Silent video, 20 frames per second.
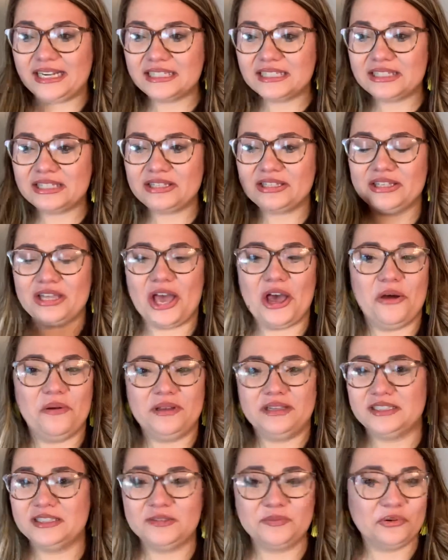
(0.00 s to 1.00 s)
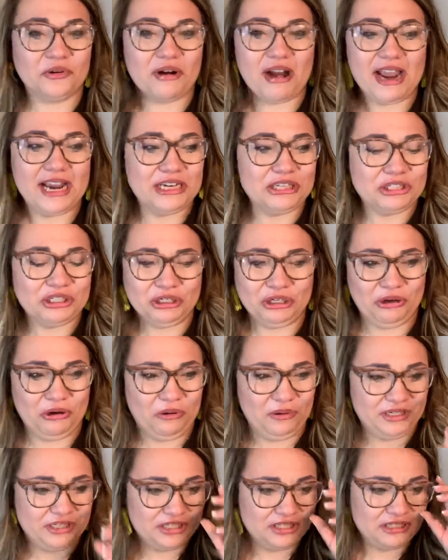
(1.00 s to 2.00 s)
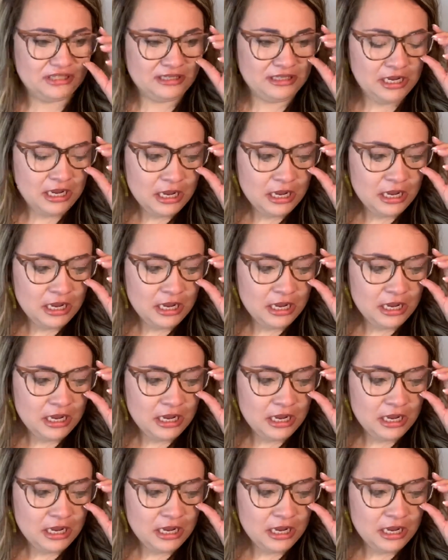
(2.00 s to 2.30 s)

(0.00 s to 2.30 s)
so inspirational and just